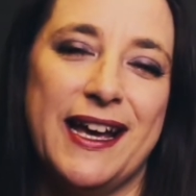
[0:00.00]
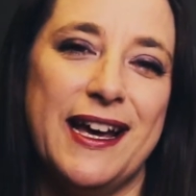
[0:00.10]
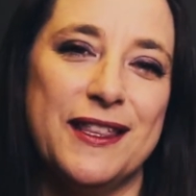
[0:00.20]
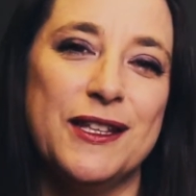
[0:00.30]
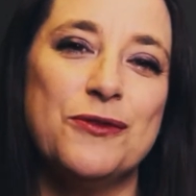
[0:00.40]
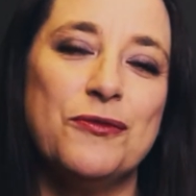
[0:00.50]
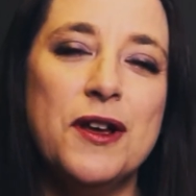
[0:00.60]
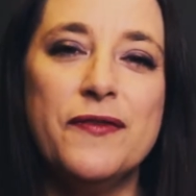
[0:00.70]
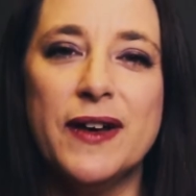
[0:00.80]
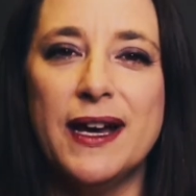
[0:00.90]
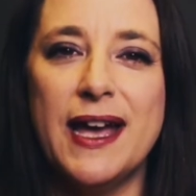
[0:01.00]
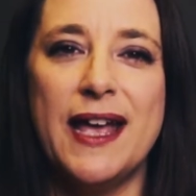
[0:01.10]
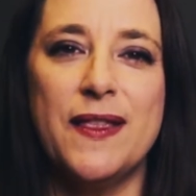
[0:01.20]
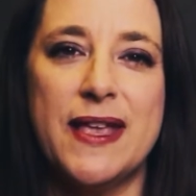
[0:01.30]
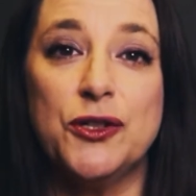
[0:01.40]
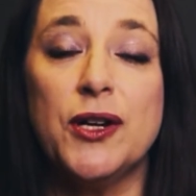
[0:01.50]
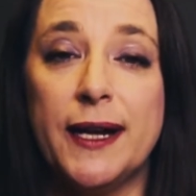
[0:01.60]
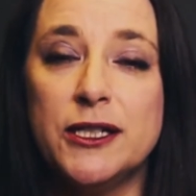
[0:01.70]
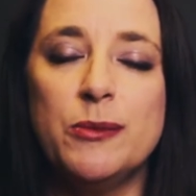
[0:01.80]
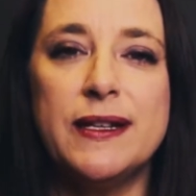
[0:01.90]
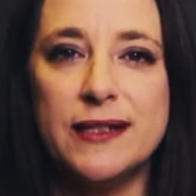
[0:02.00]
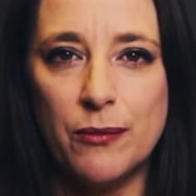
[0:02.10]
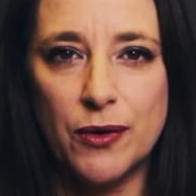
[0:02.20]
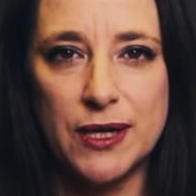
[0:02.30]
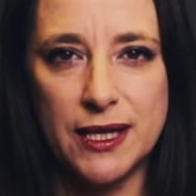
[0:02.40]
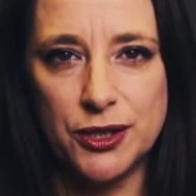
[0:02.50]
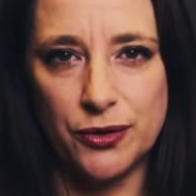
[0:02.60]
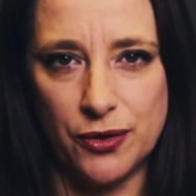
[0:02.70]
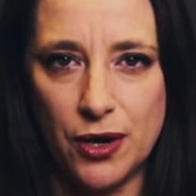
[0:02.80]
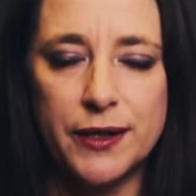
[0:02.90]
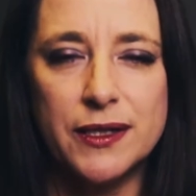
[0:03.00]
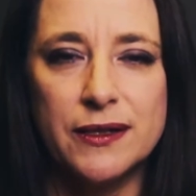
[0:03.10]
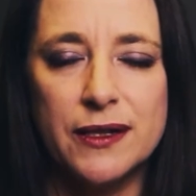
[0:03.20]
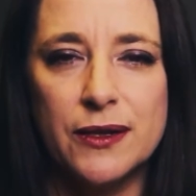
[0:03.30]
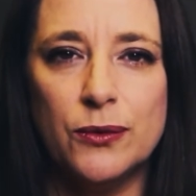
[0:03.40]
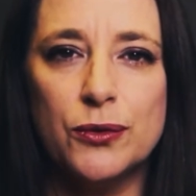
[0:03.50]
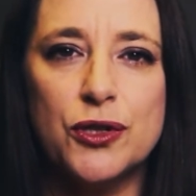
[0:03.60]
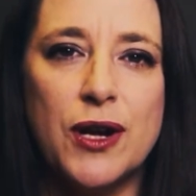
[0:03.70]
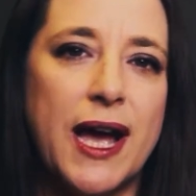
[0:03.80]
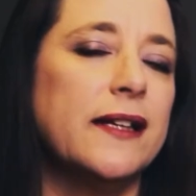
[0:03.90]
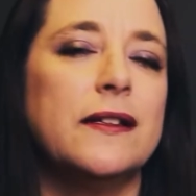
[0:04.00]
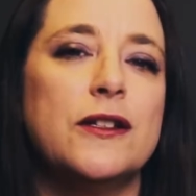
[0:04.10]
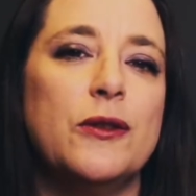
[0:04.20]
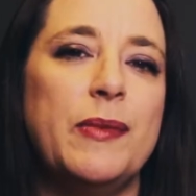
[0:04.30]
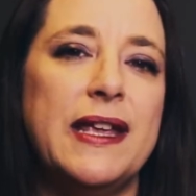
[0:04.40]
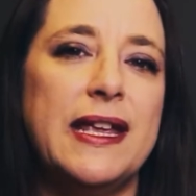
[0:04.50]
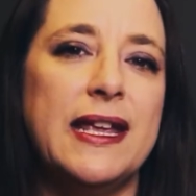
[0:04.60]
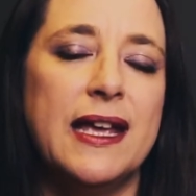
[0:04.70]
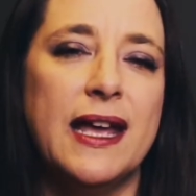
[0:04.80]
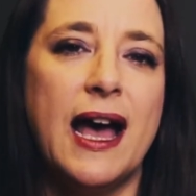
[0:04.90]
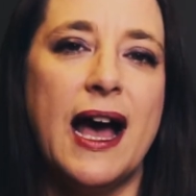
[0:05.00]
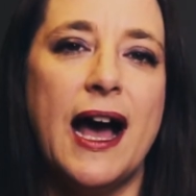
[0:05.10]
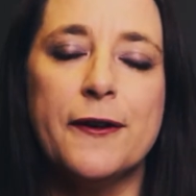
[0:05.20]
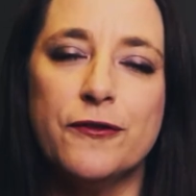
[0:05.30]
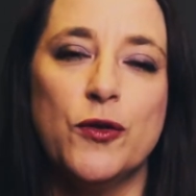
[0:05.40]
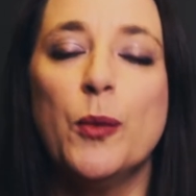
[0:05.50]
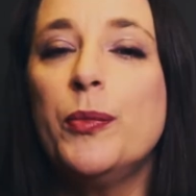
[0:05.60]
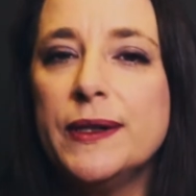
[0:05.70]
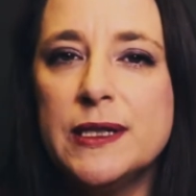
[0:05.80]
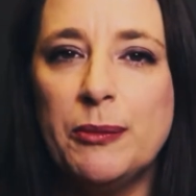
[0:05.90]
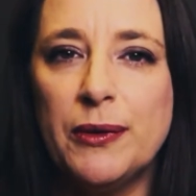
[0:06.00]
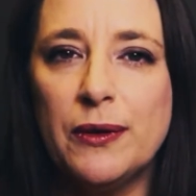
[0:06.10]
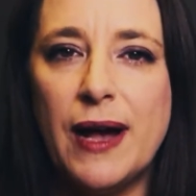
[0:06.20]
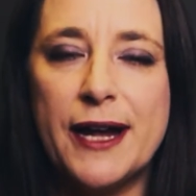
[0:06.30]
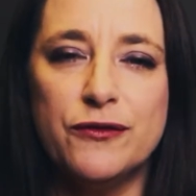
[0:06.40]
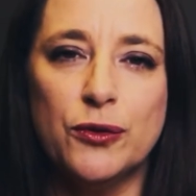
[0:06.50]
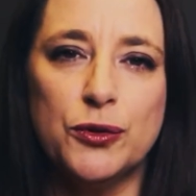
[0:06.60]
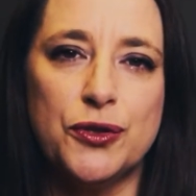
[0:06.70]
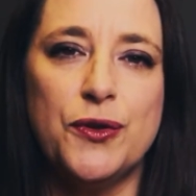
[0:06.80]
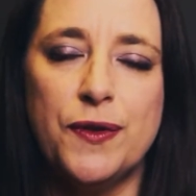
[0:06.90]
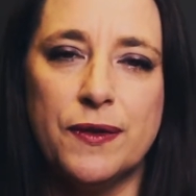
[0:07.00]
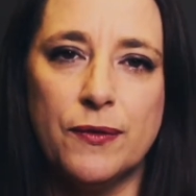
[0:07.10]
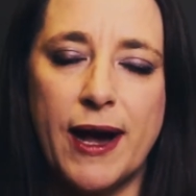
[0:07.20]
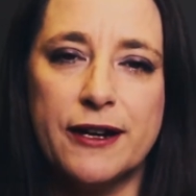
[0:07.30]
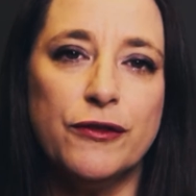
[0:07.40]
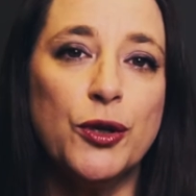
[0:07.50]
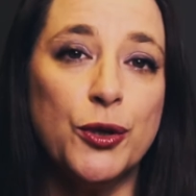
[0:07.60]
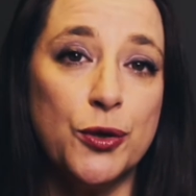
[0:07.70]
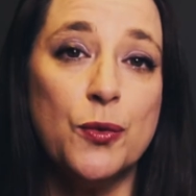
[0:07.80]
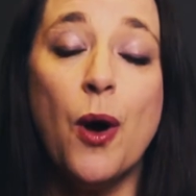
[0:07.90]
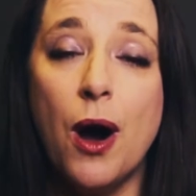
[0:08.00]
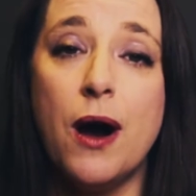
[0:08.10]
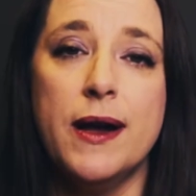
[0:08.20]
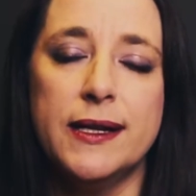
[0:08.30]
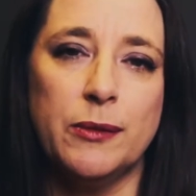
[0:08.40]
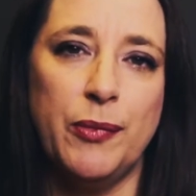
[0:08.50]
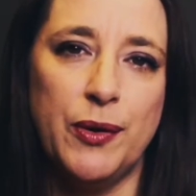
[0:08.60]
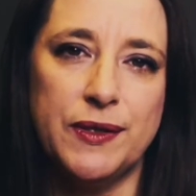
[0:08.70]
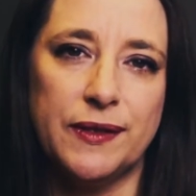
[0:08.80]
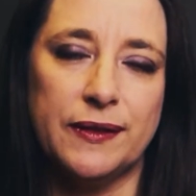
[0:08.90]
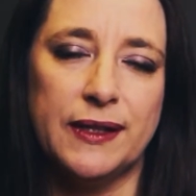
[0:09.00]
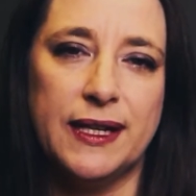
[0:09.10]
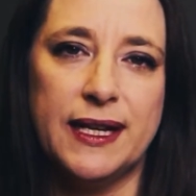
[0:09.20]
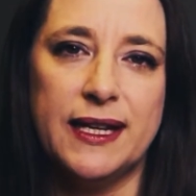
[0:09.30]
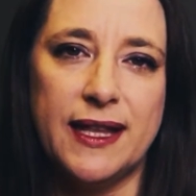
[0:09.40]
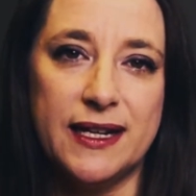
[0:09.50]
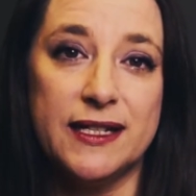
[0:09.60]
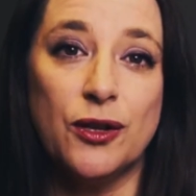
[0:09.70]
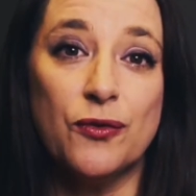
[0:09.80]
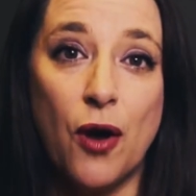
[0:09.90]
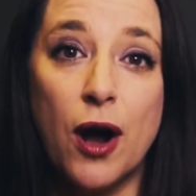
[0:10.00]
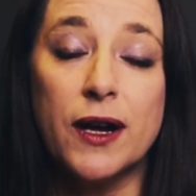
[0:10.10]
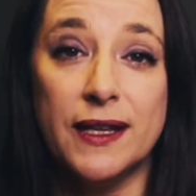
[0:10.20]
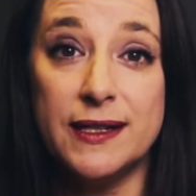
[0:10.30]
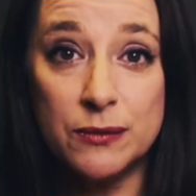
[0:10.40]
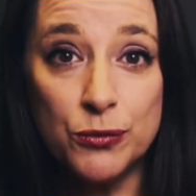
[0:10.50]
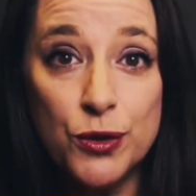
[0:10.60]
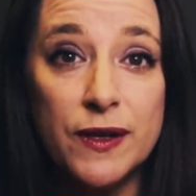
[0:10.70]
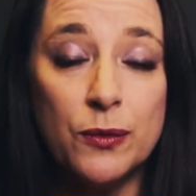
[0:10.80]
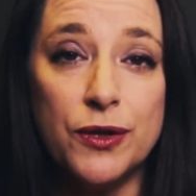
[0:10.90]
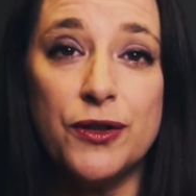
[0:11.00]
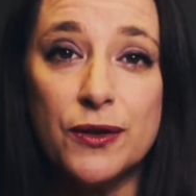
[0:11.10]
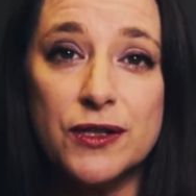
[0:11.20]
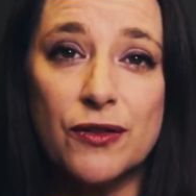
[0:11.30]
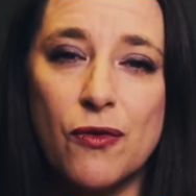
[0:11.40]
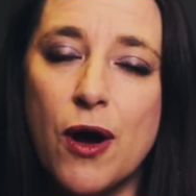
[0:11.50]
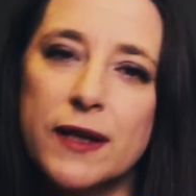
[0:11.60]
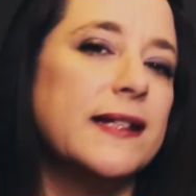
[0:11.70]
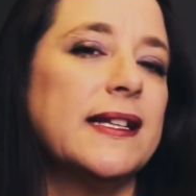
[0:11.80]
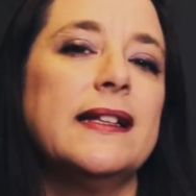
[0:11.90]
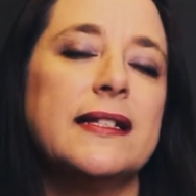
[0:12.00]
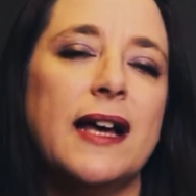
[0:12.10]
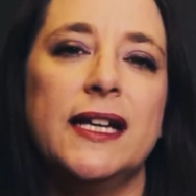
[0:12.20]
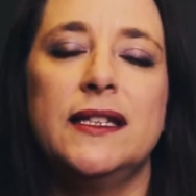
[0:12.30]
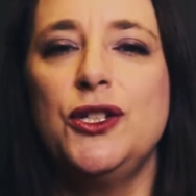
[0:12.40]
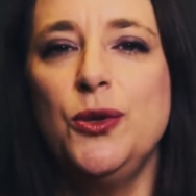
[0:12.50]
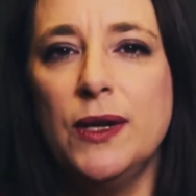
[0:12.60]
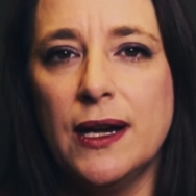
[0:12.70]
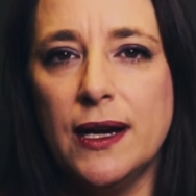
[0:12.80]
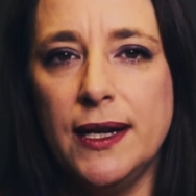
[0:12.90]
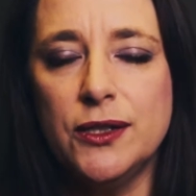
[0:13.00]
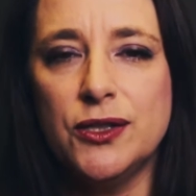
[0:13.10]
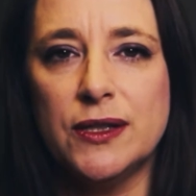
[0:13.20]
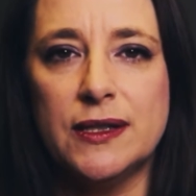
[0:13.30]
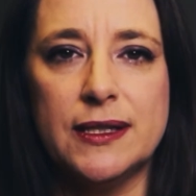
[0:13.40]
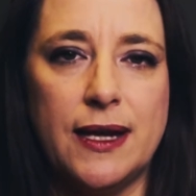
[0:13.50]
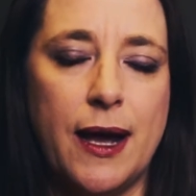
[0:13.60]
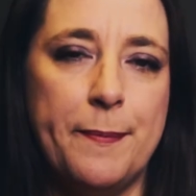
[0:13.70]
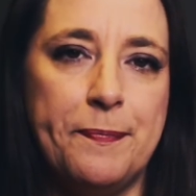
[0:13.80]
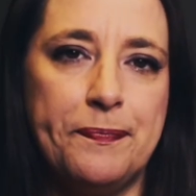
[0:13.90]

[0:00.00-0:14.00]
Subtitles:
this river, and then trying to be somebody that you're not, or trying to be out of your principle, out of your truth, or out of who you are as a person. That is the rock that is moving with you. It's the rock that's inside that you can cling to at this time.